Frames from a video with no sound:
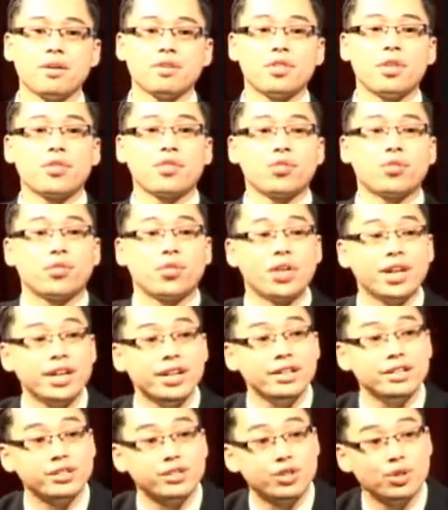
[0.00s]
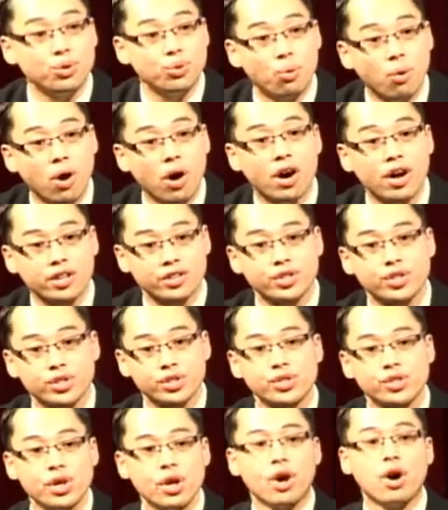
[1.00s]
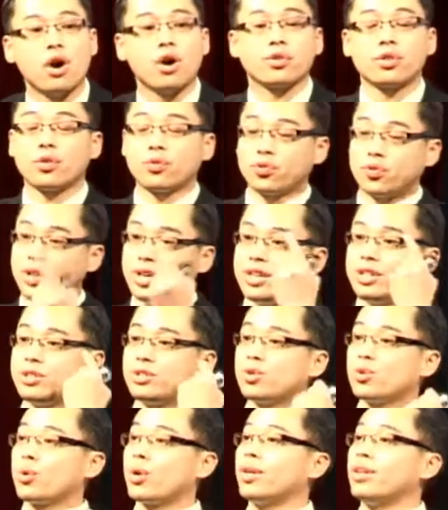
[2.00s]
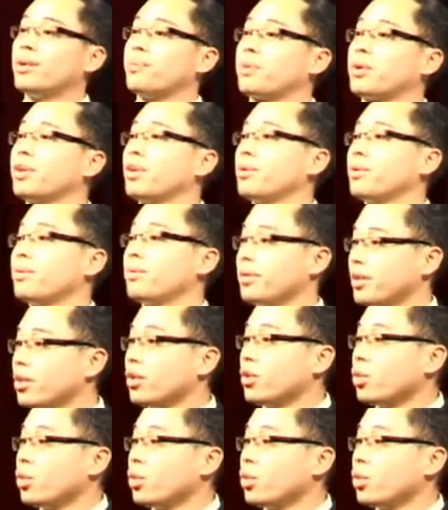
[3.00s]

The things you watch are the things you end up gonna